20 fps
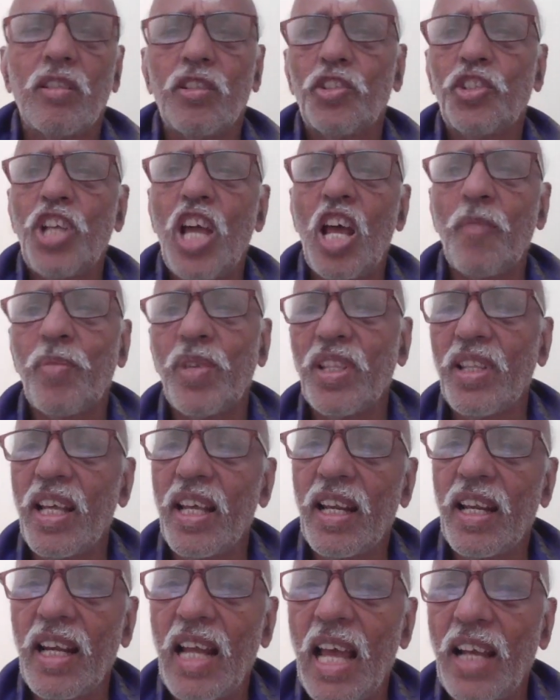sharp in
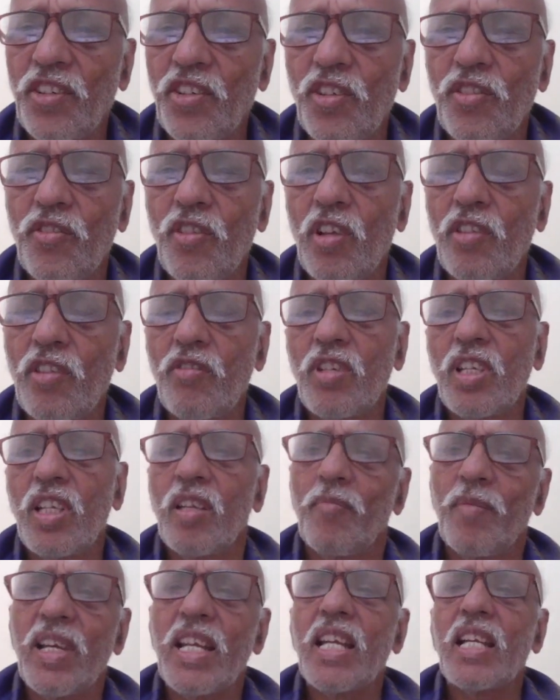their actions also.
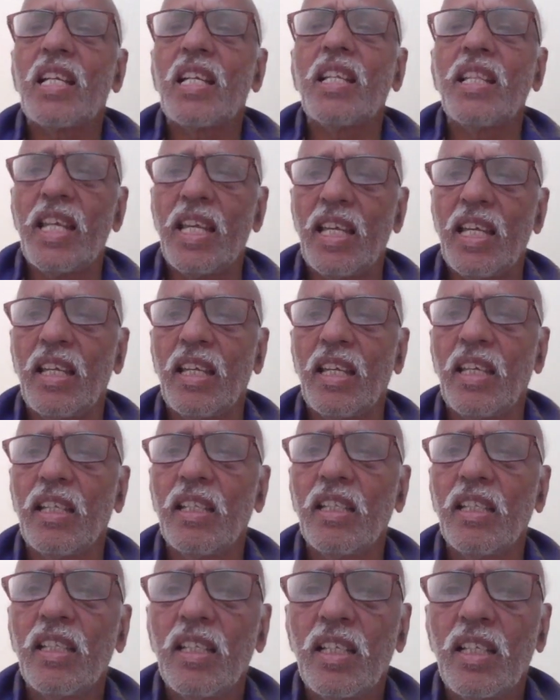Immediately they
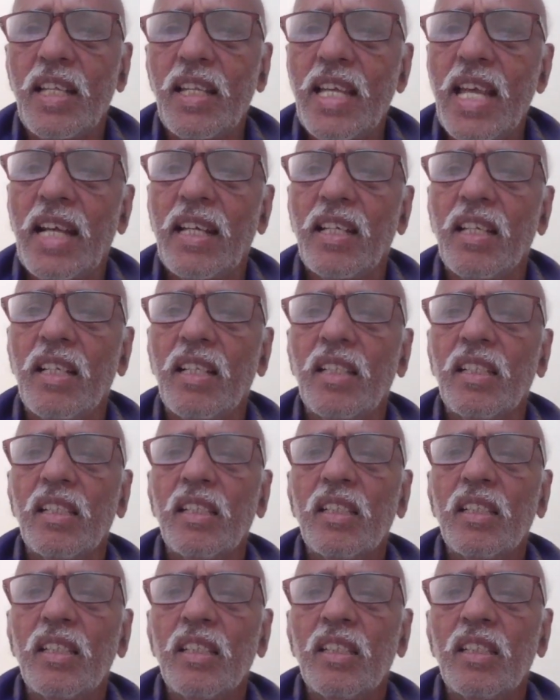react.
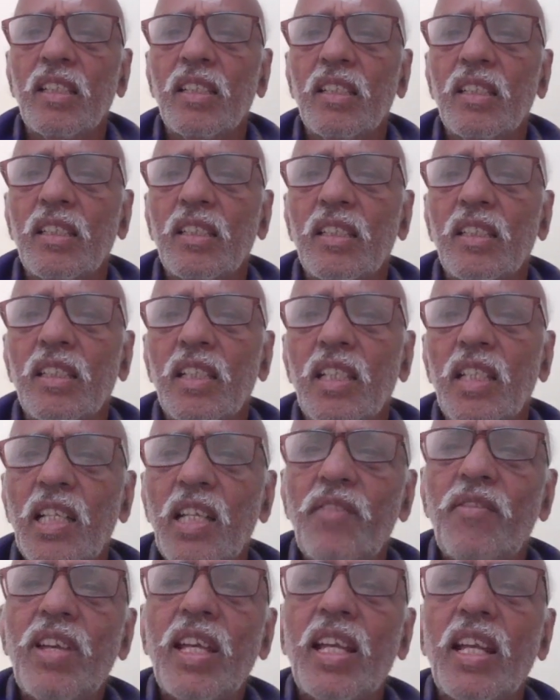
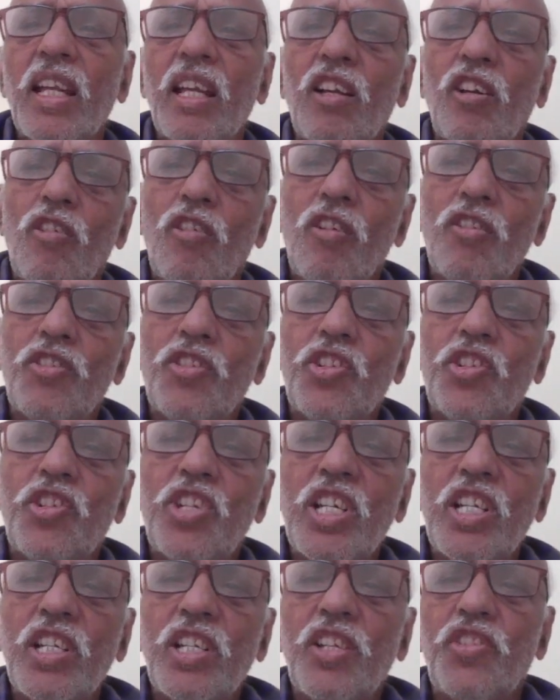Living in a
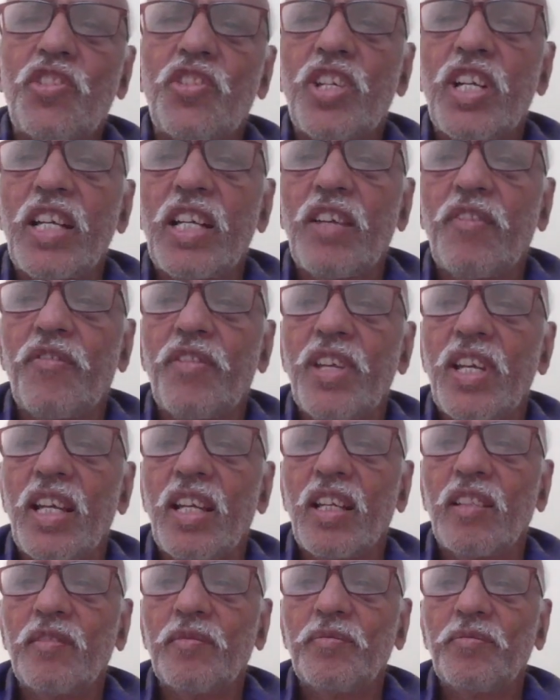constant state of
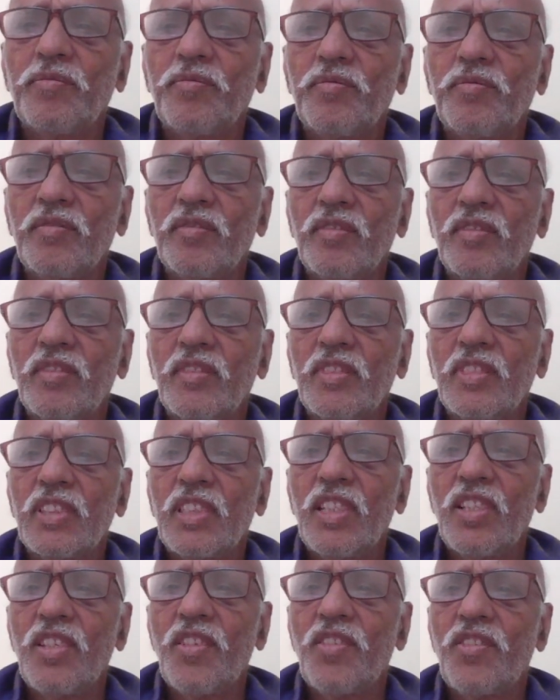fear,
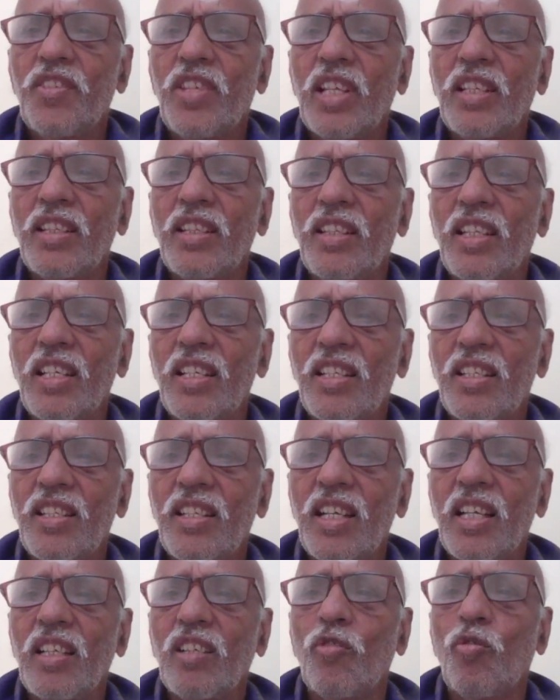
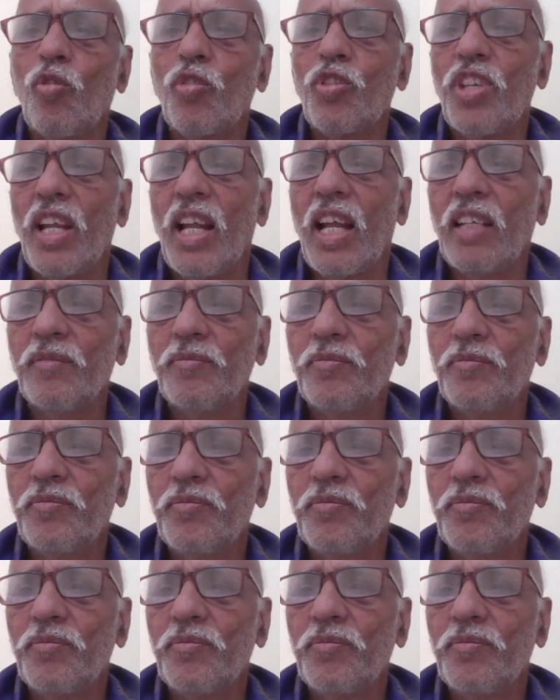Santrasra Gochara.